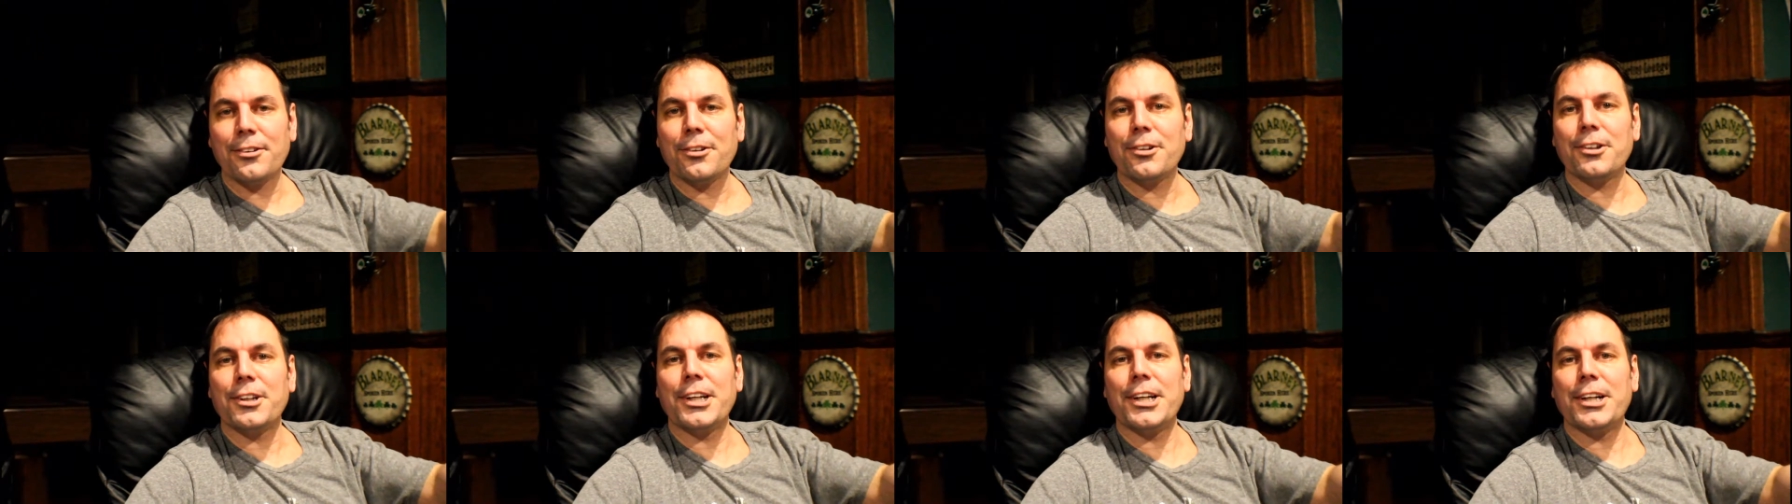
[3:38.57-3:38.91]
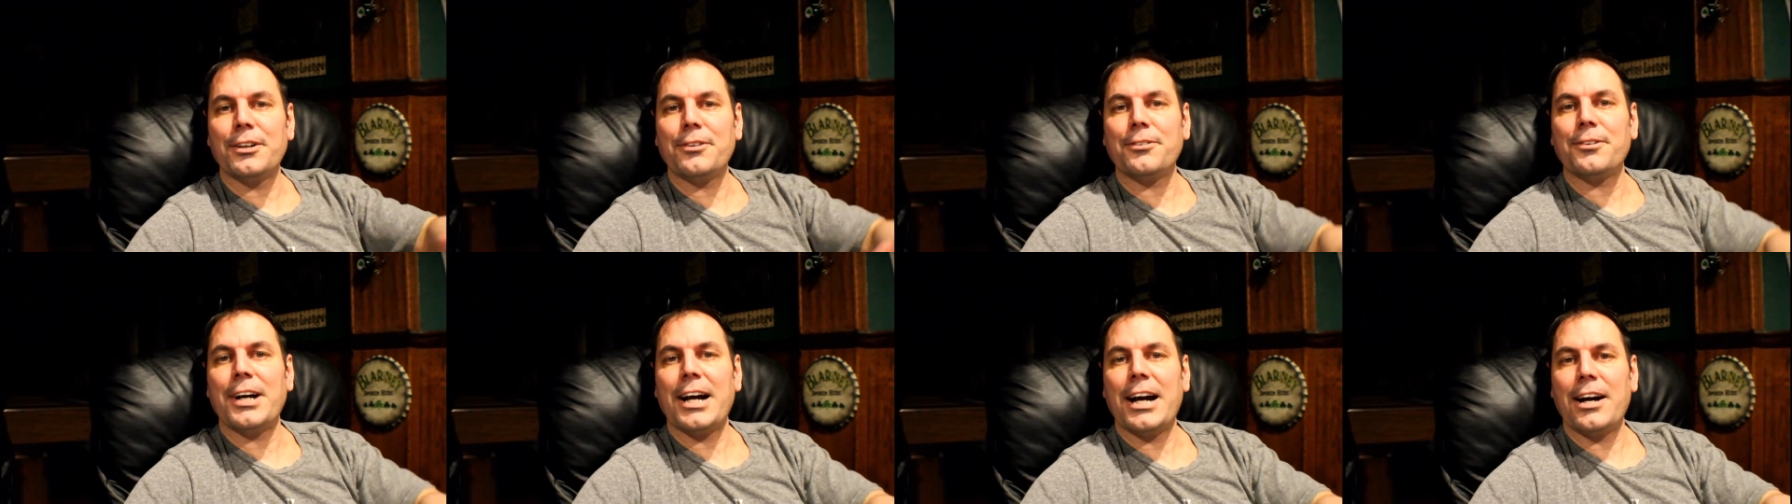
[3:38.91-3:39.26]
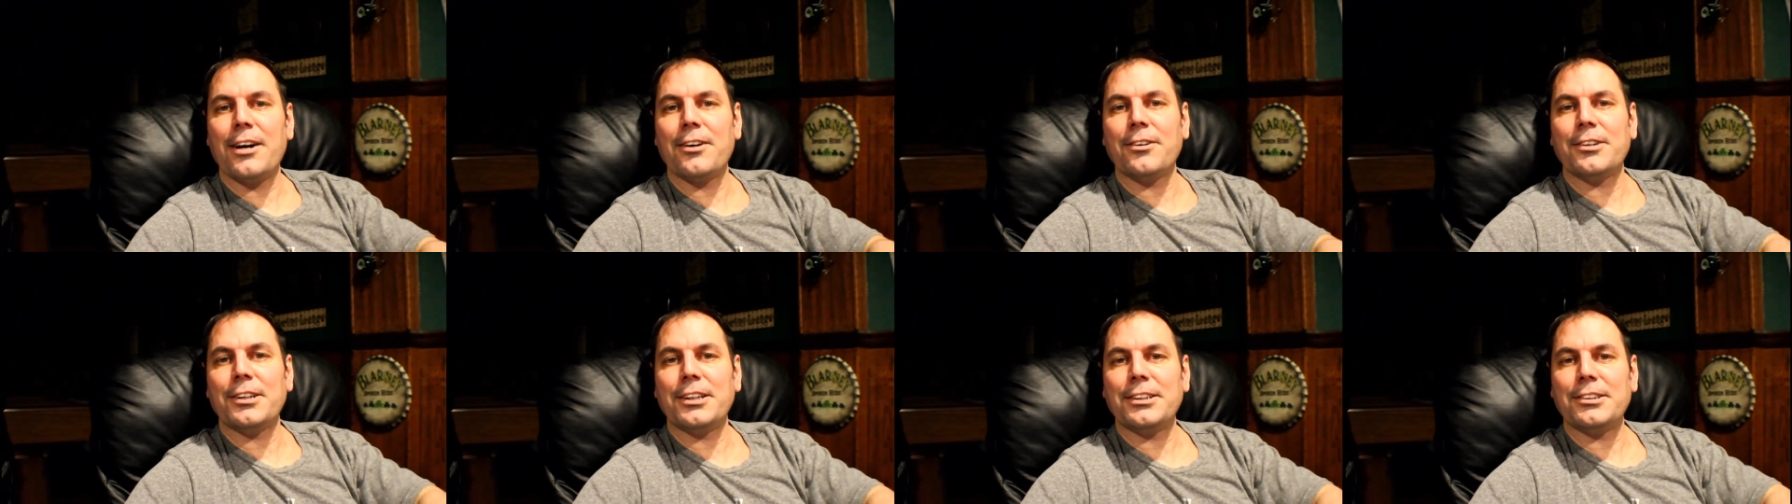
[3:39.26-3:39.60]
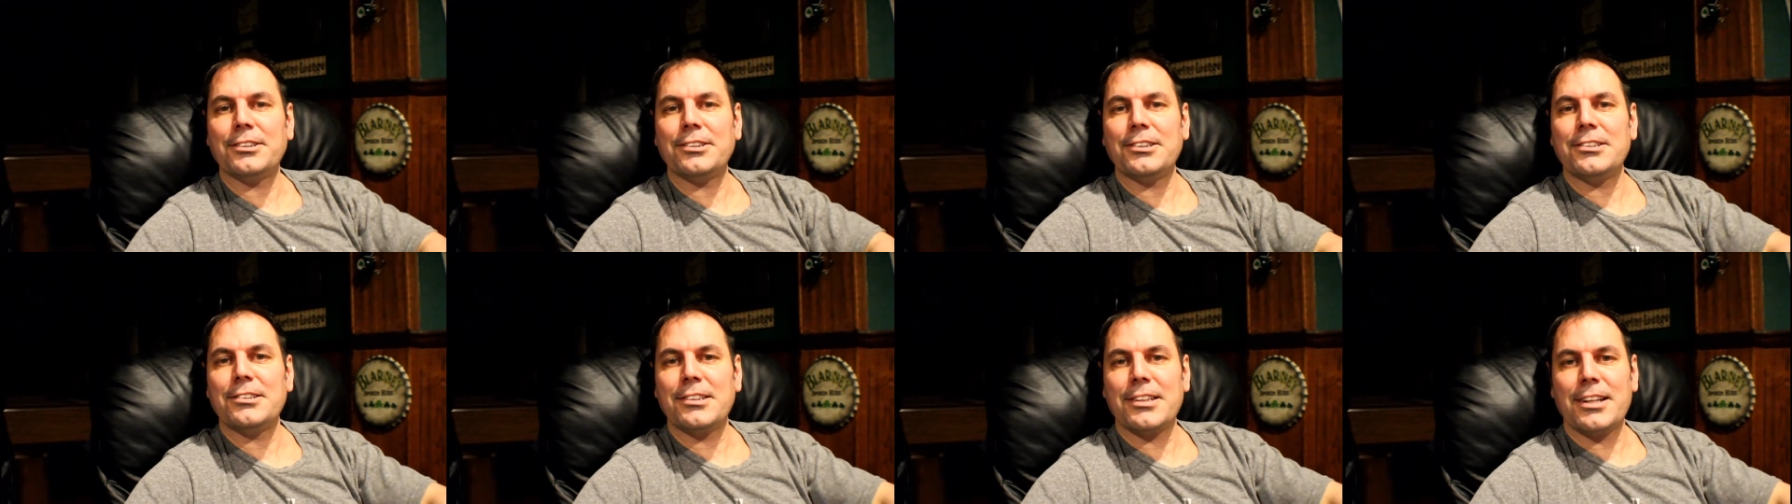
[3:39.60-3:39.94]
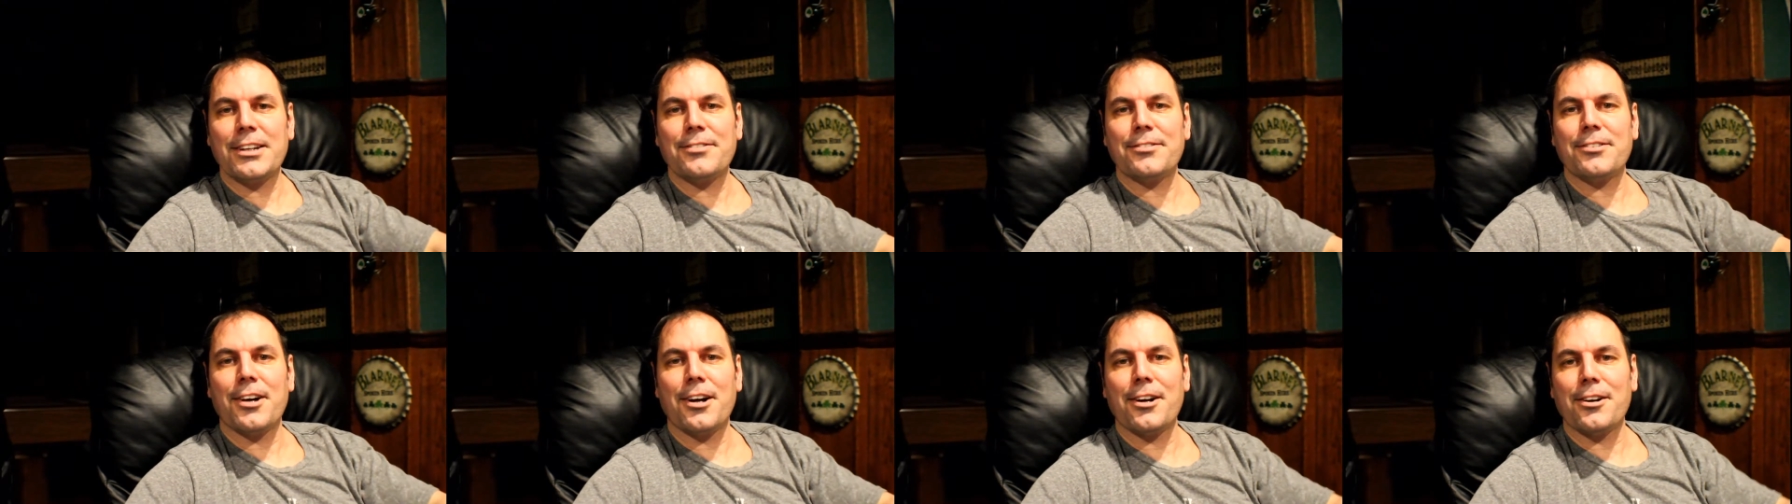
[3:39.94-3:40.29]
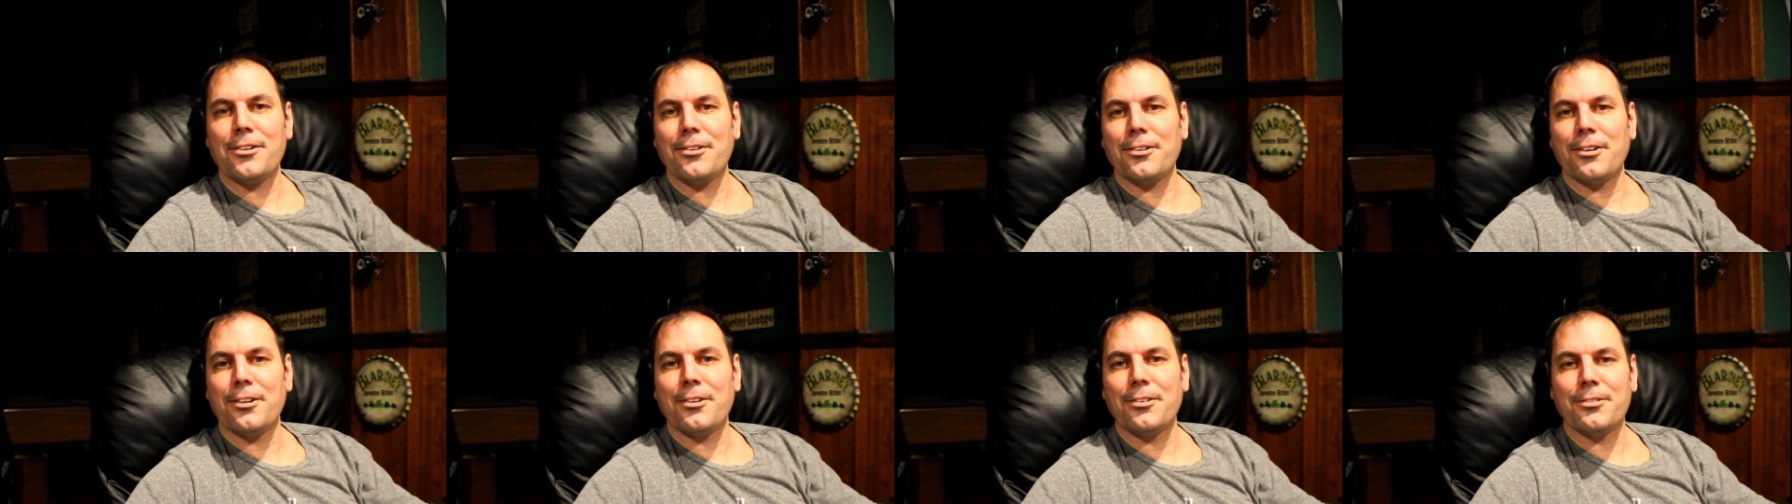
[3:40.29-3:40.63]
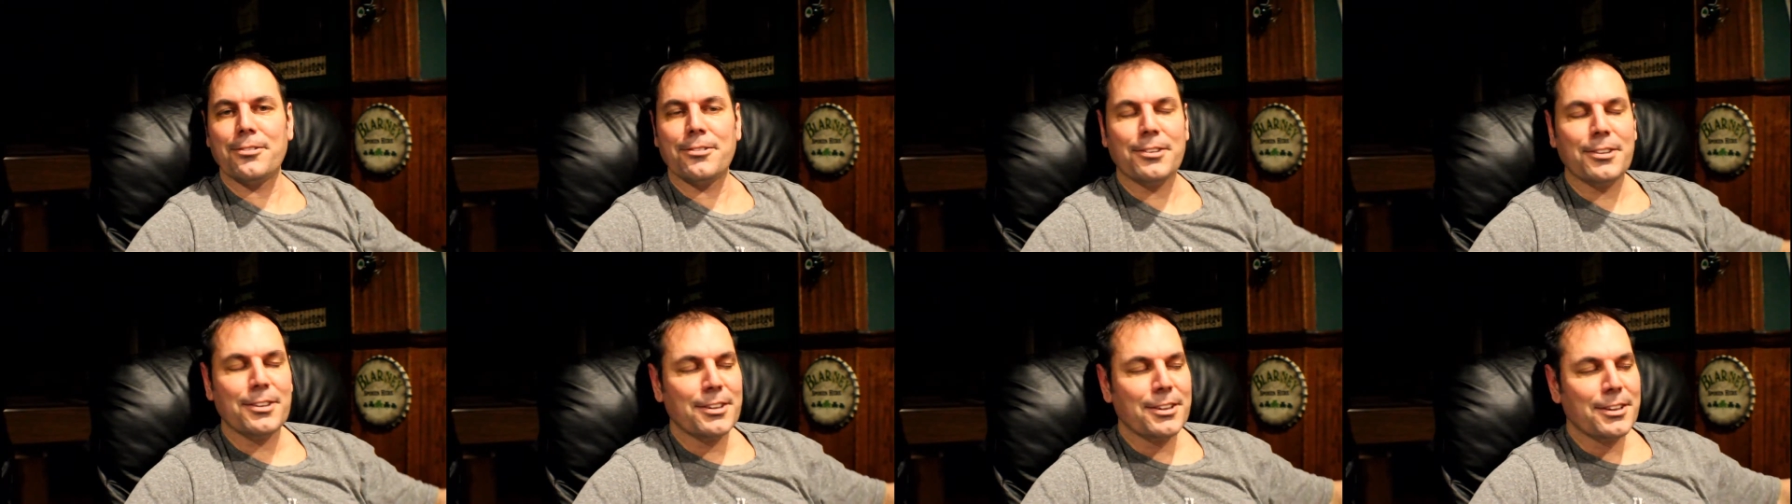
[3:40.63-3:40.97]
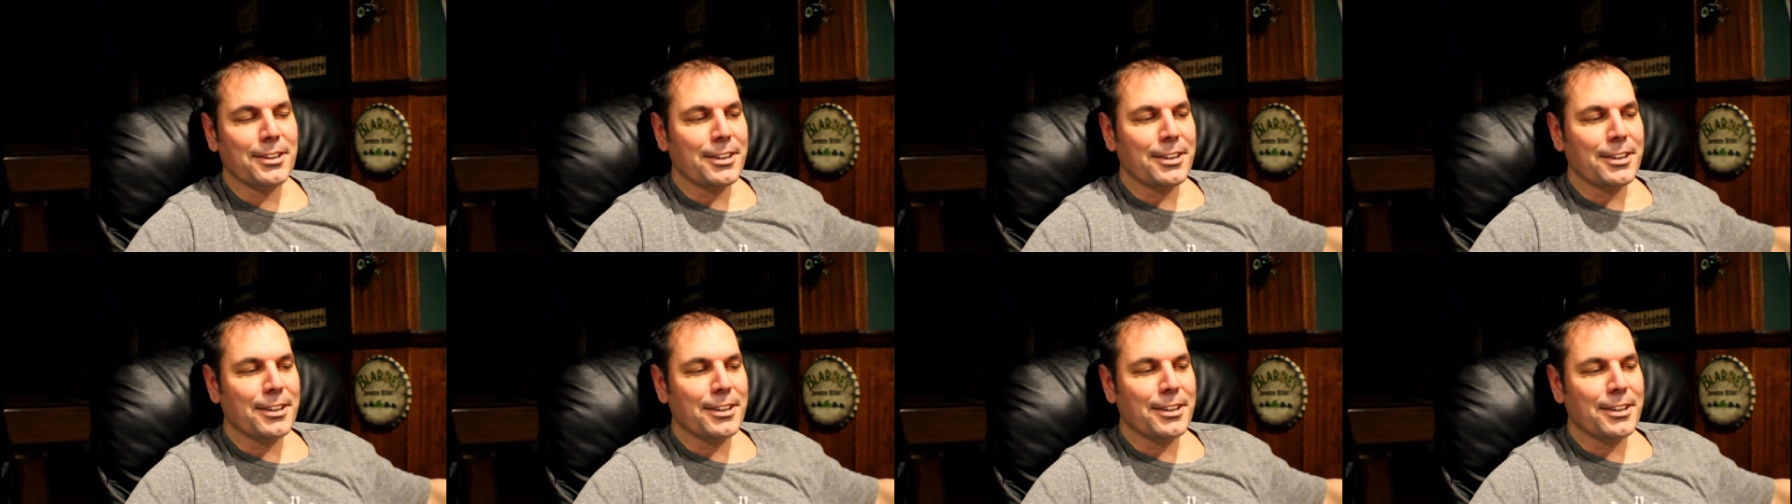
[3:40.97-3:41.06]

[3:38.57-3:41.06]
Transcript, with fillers: lurking around and she's left on her own.